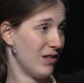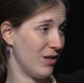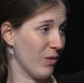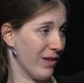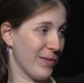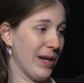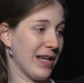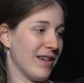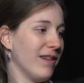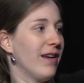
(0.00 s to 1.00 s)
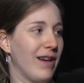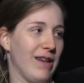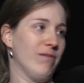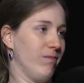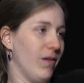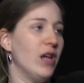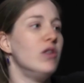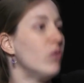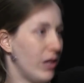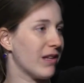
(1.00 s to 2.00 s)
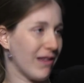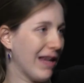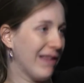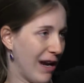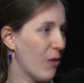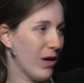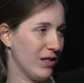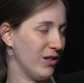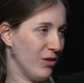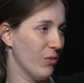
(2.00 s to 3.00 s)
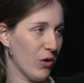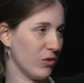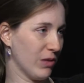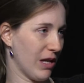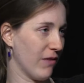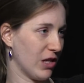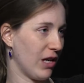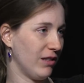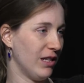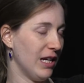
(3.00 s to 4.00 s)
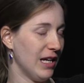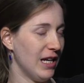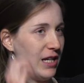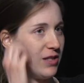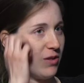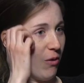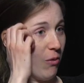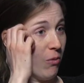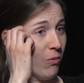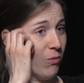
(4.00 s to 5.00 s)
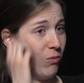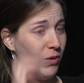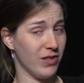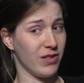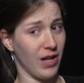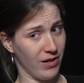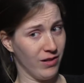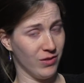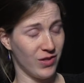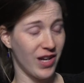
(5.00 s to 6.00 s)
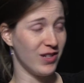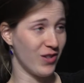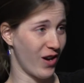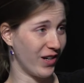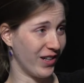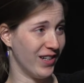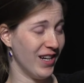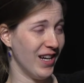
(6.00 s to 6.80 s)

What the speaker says: to do with this money. And I knew that the thing that I wanted to do most was have a child. So we just had our second daughter.